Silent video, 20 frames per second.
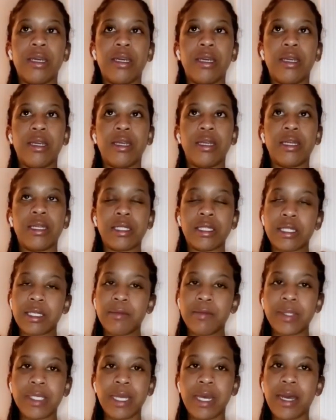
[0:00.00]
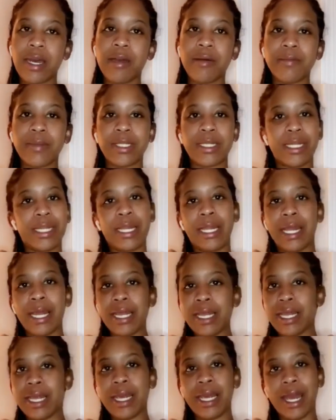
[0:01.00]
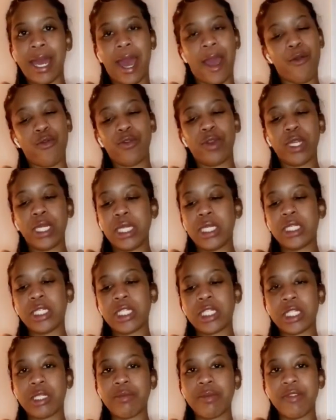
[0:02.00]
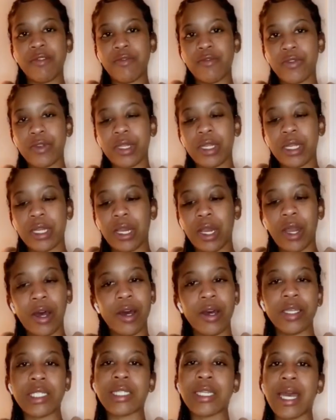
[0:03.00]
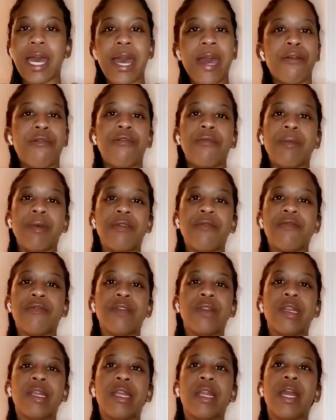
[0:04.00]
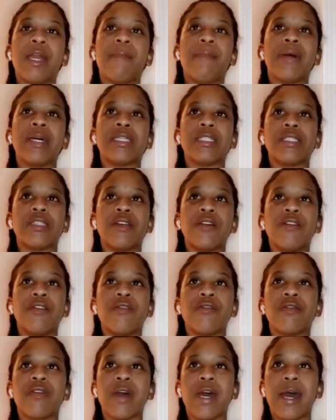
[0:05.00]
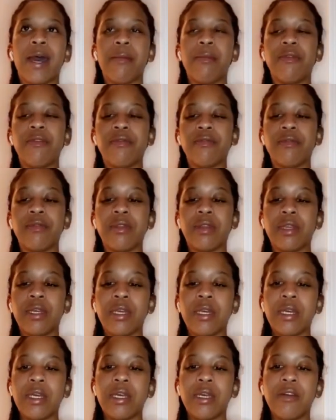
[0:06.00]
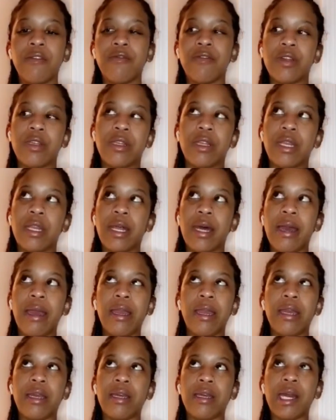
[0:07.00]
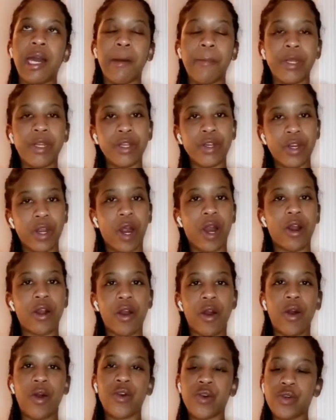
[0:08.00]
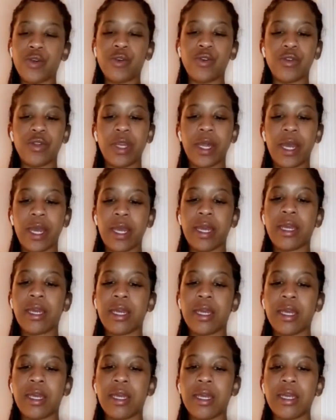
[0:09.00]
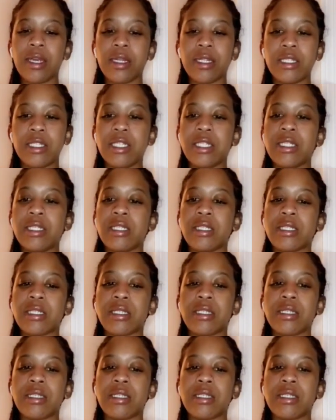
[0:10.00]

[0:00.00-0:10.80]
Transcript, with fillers: Because sometimes and lately, I really just been feeling lost. I haven't been feeling like myself. I've been feeling like I'm in a dark hole, like just